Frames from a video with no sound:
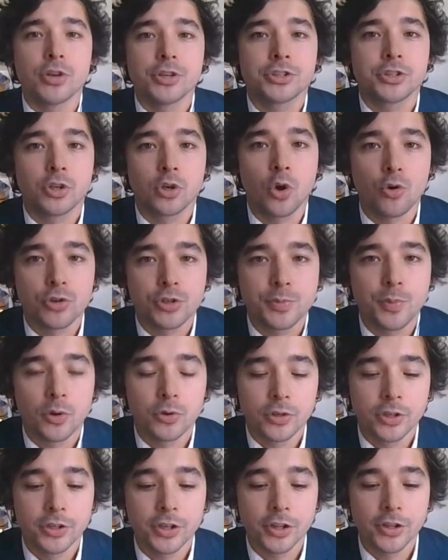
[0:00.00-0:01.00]
risk
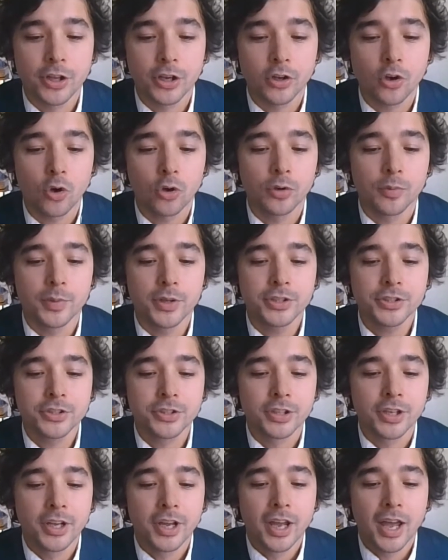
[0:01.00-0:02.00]
correspondent at The
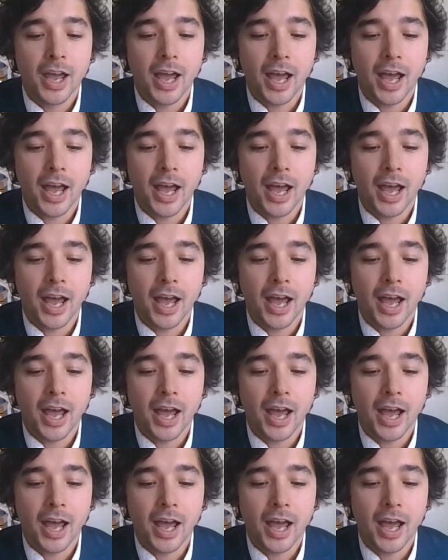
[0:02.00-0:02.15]
Economist.